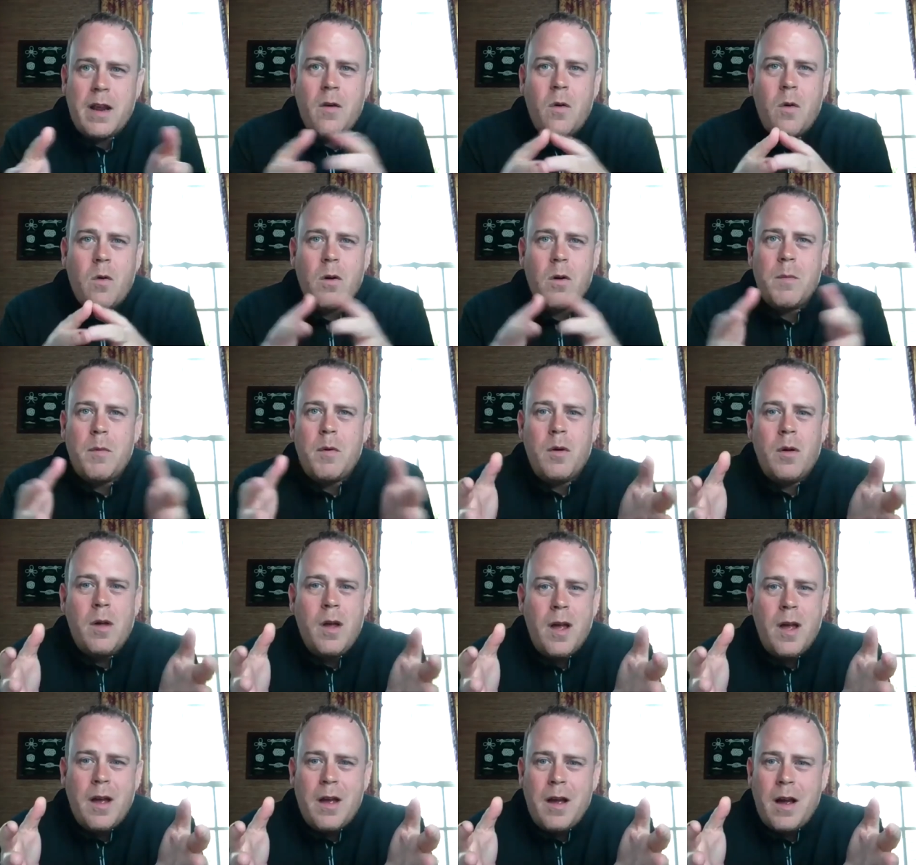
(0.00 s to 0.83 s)

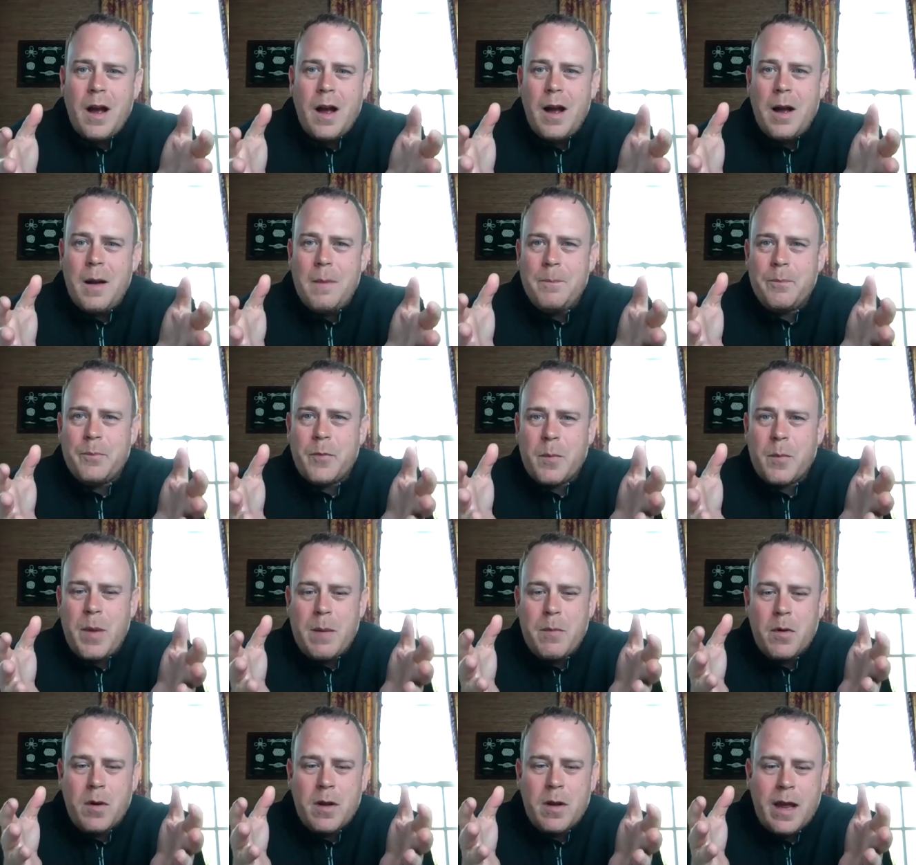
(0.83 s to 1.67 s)
Horrible um,
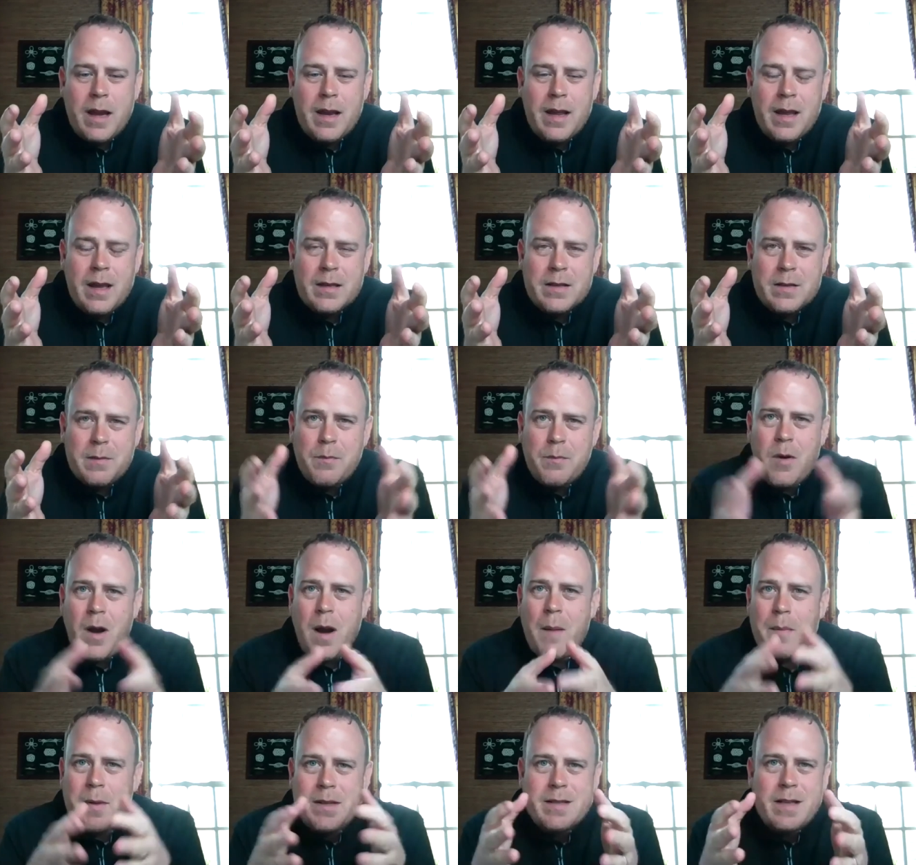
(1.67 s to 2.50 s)
people getting into
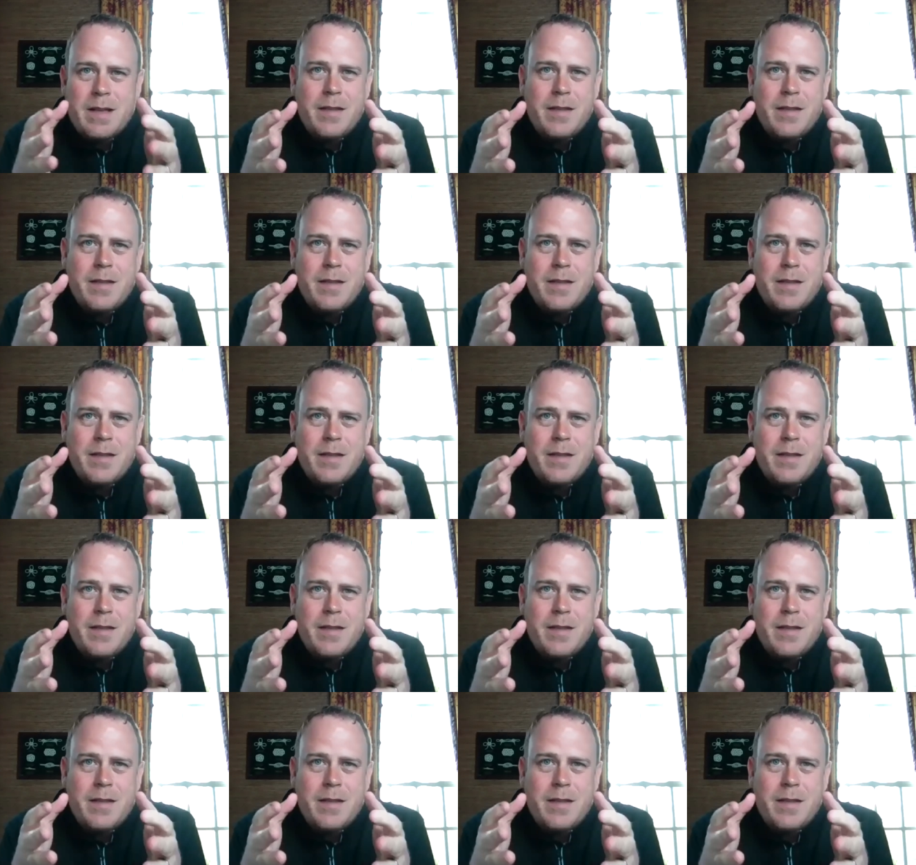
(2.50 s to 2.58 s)
properties